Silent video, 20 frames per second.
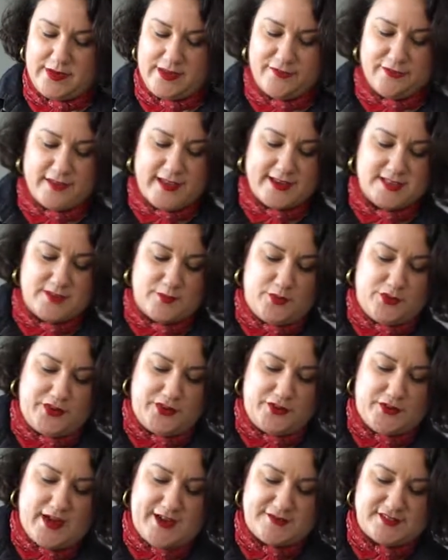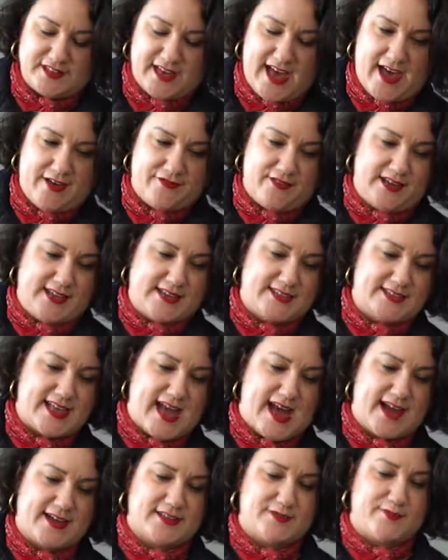And be flexible. You don't have to have an
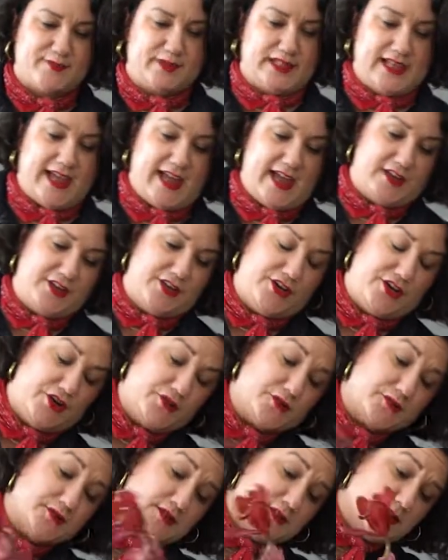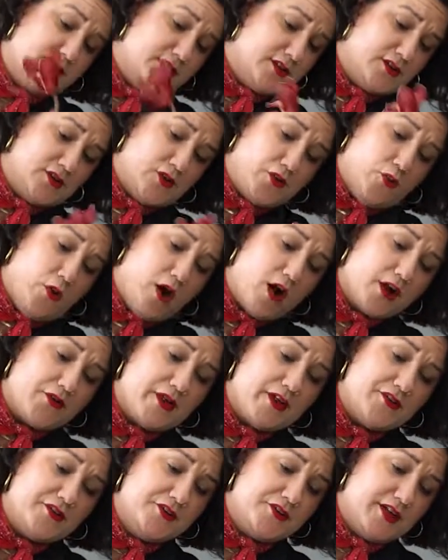exact plan, you know.
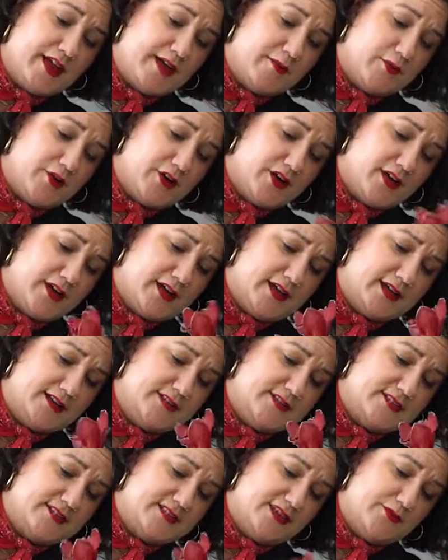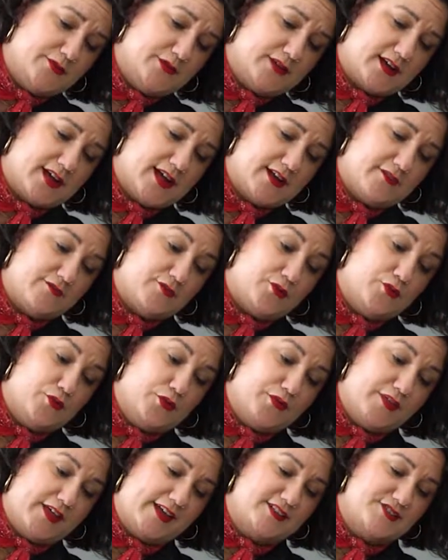Walk around your neighborhood, see what kind of
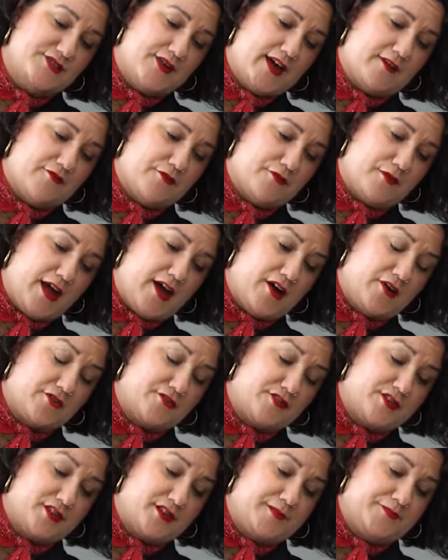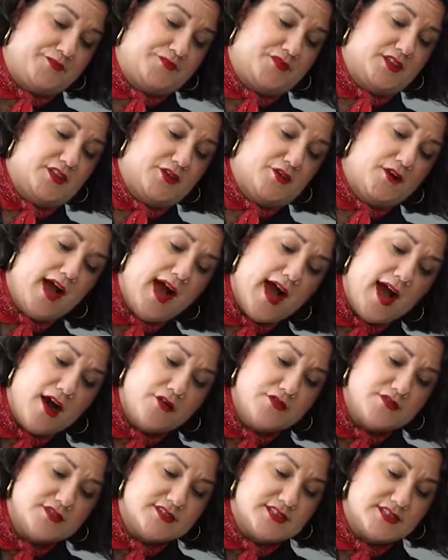cool things you have around your
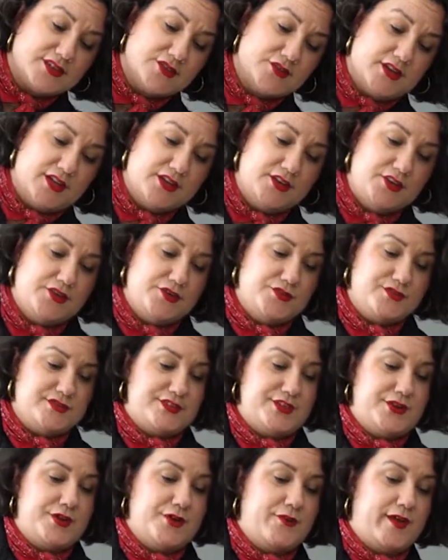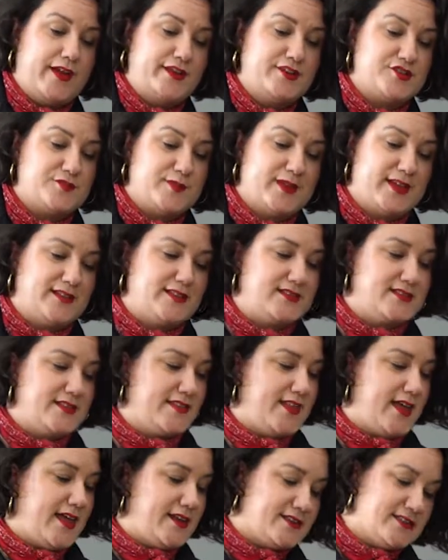house that you can use in your
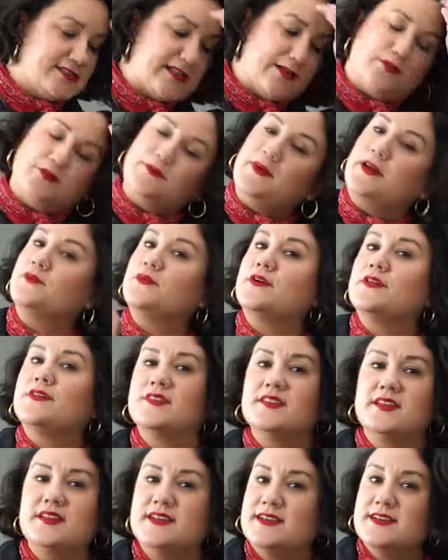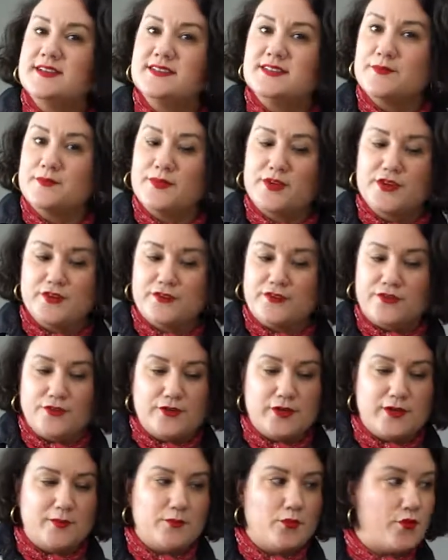arrangements, and then supplement with some
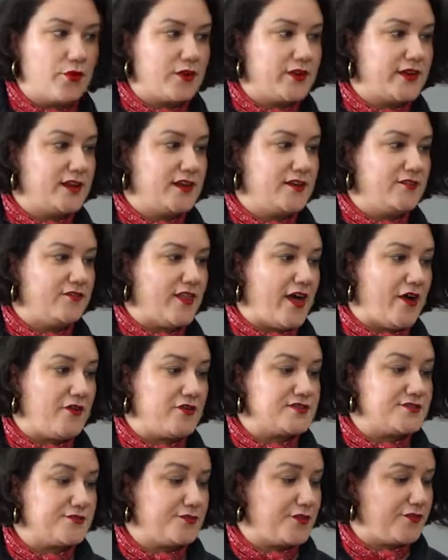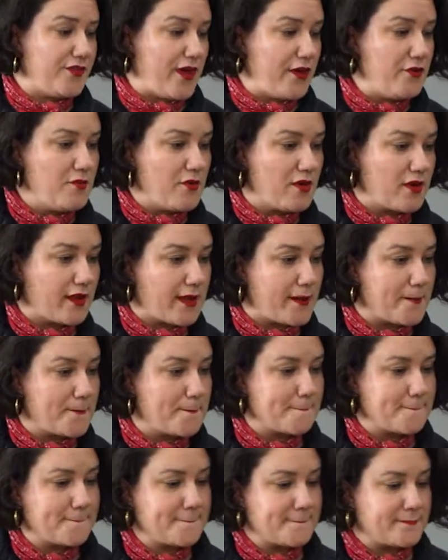beautiful imported flowers from the flower market.
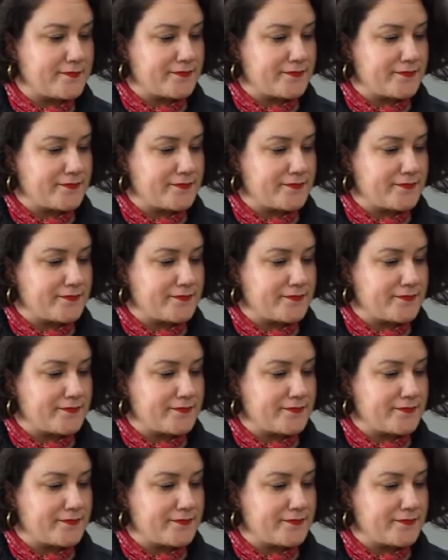